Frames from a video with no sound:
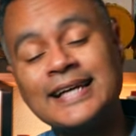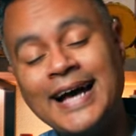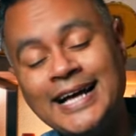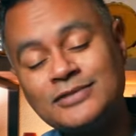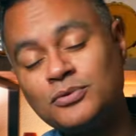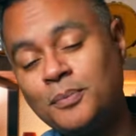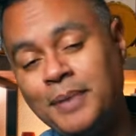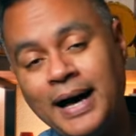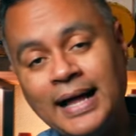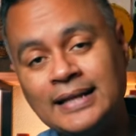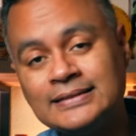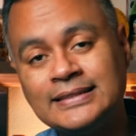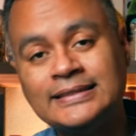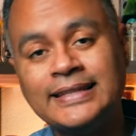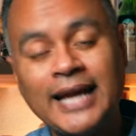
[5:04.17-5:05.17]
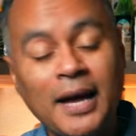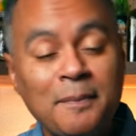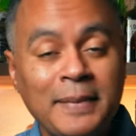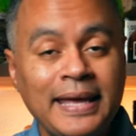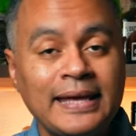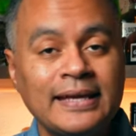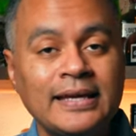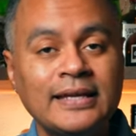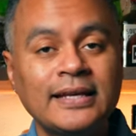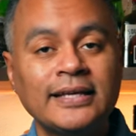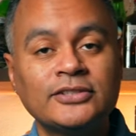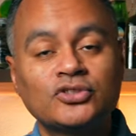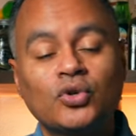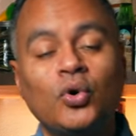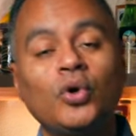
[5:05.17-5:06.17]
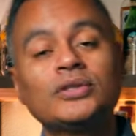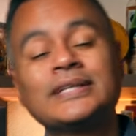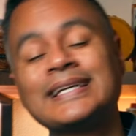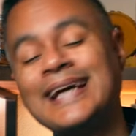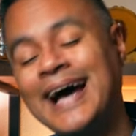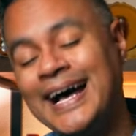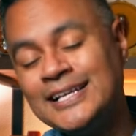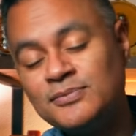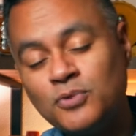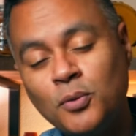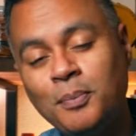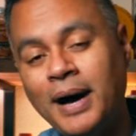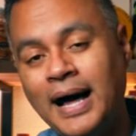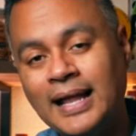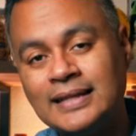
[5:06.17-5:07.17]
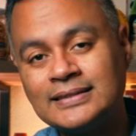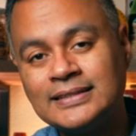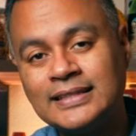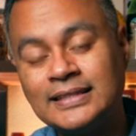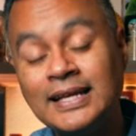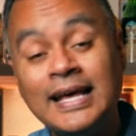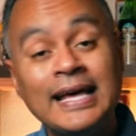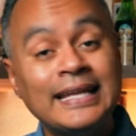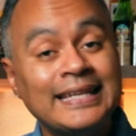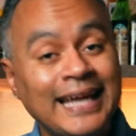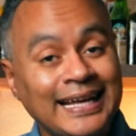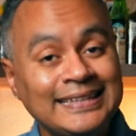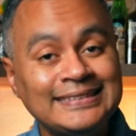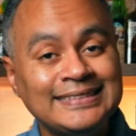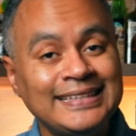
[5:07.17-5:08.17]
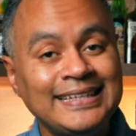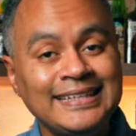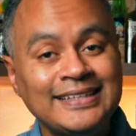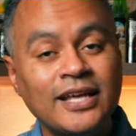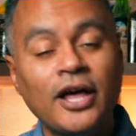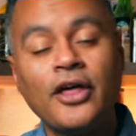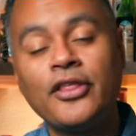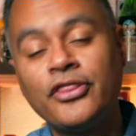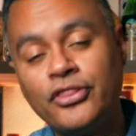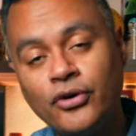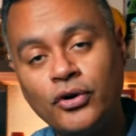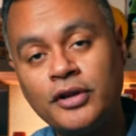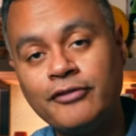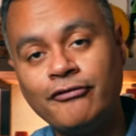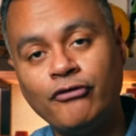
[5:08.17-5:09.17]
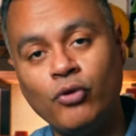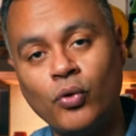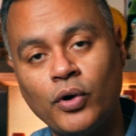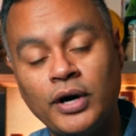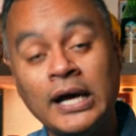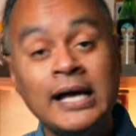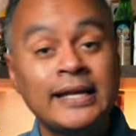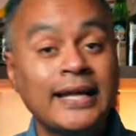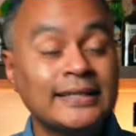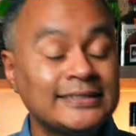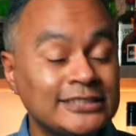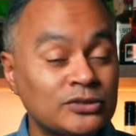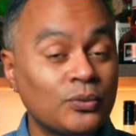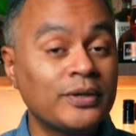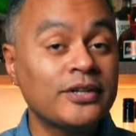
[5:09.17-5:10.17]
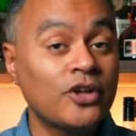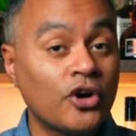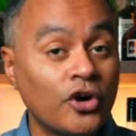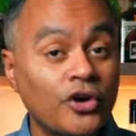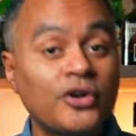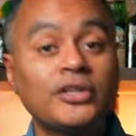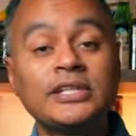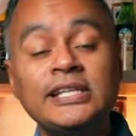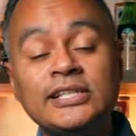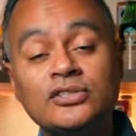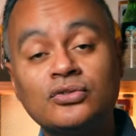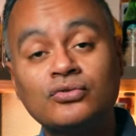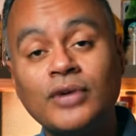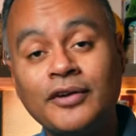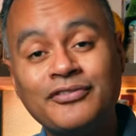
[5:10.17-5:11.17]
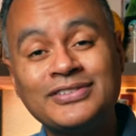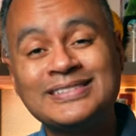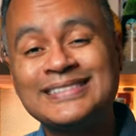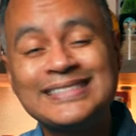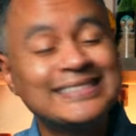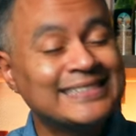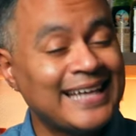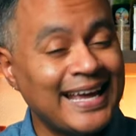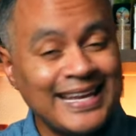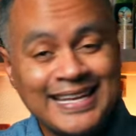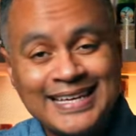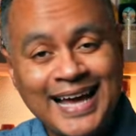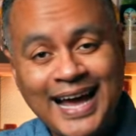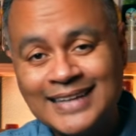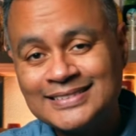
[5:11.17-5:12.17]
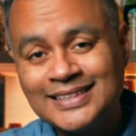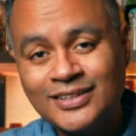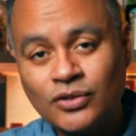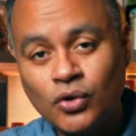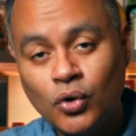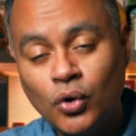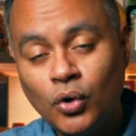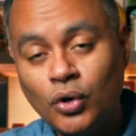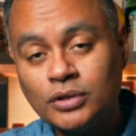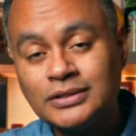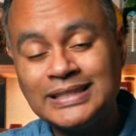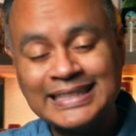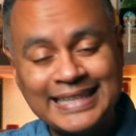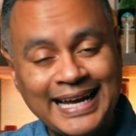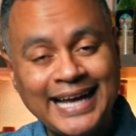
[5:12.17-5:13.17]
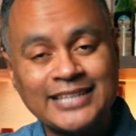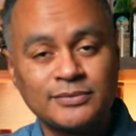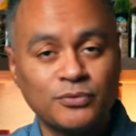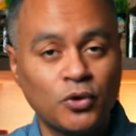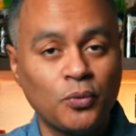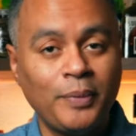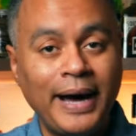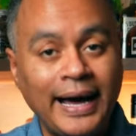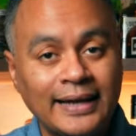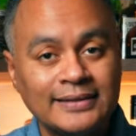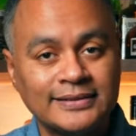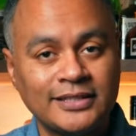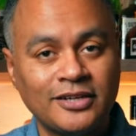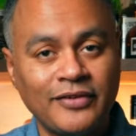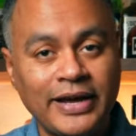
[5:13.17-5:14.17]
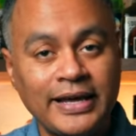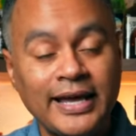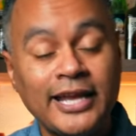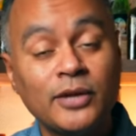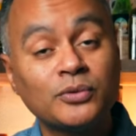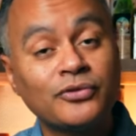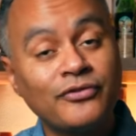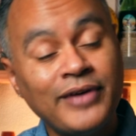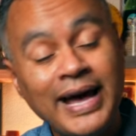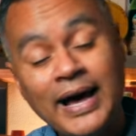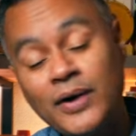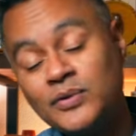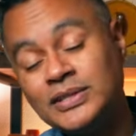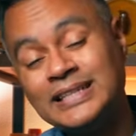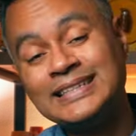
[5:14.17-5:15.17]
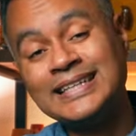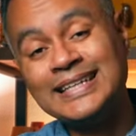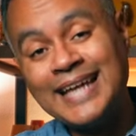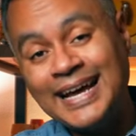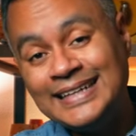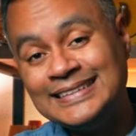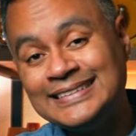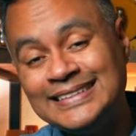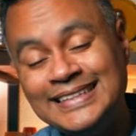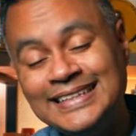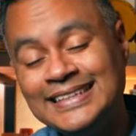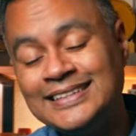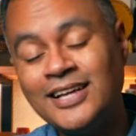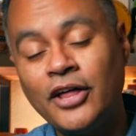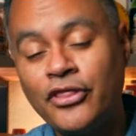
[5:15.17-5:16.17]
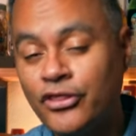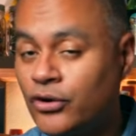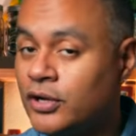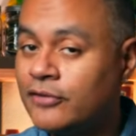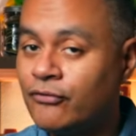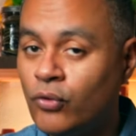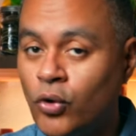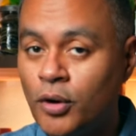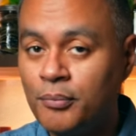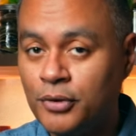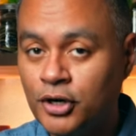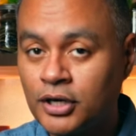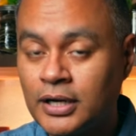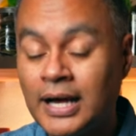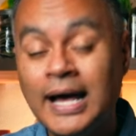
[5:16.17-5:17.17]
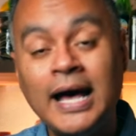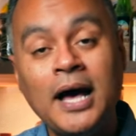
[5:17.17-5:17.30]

Cosmopolitan that I'm making is called the Cosmopolitan 1934. Now, this is one of the earliest references to any cocktail called the Cosmopolitan, all right? And it was found in the 1934 book,